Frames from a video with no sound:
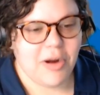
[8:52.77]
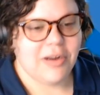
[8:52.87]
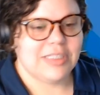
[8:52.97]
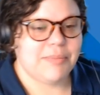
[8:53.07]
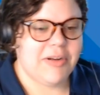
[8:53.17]

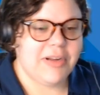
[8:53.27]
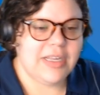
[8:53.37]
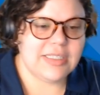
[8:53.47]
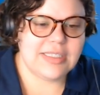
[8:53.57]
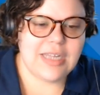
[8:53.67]
our
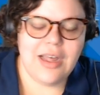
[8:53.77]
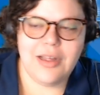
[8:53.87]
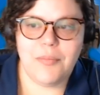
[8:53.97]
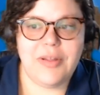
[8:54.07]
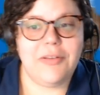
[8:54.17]
experience.
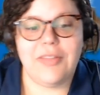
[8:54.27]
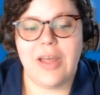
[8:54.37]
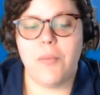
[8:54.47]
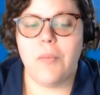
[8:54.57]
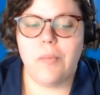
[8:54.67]
We learned
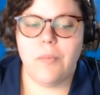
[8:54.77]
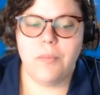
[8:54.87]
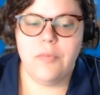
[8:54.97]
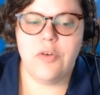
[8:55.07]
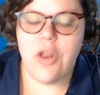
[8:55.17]
that
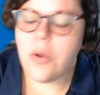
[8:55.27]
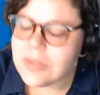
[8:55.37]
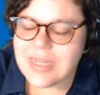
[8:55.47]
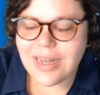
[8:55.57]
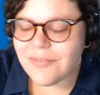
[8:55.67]

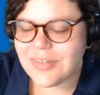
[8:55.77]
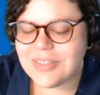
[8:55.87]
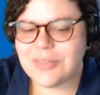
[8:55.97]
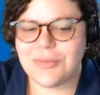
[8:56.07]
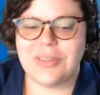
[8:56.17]
no data
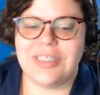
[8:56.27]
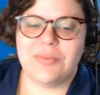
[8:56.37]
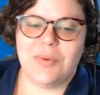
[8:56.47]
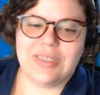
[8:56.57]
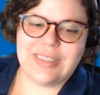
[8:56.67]
viz tool
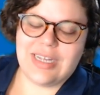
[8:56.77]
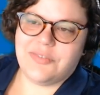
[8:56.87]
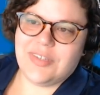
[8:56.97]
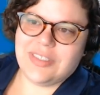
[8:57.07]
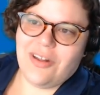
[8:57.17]
is one
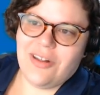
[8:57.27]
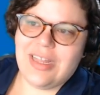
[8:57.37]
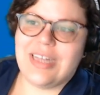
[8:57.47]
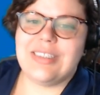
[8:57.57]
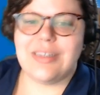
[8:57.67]
size fits
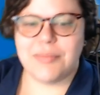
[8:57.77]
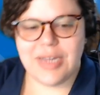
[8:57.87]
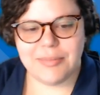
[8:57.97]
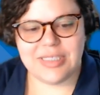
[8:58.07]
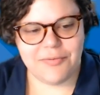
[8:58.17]
all, and
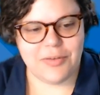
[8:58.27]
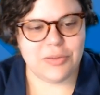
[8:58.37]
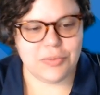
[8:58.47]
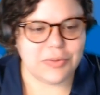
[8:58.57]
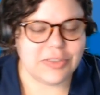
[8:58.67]
sometimes
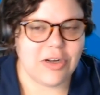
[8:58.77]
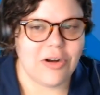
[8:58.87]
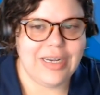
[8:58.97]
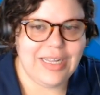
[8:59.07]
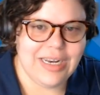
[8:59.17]
different tools
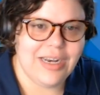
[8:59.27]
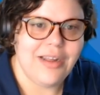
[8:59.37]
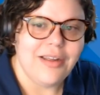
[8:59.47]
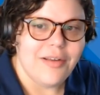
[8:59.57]
are needed